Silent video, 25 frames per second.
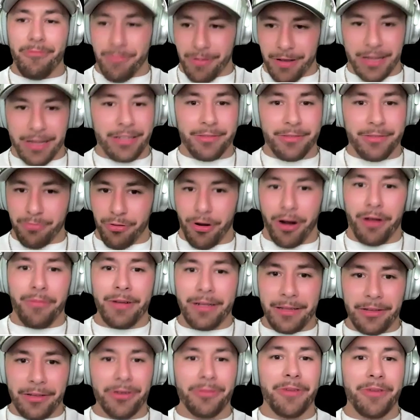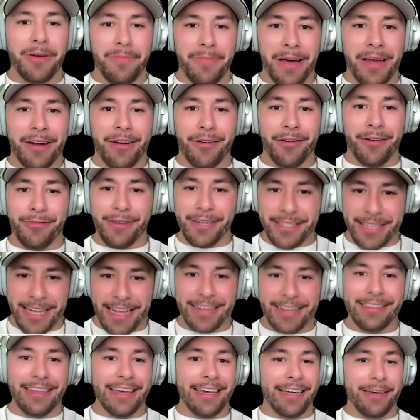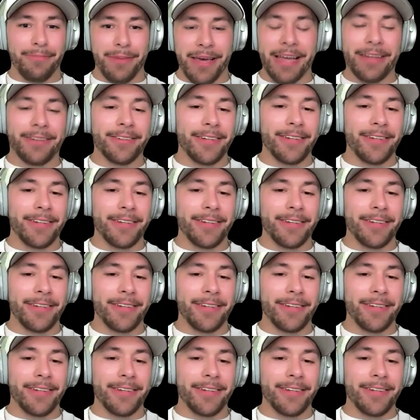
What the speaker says: It's probably a little bit better if we take like a page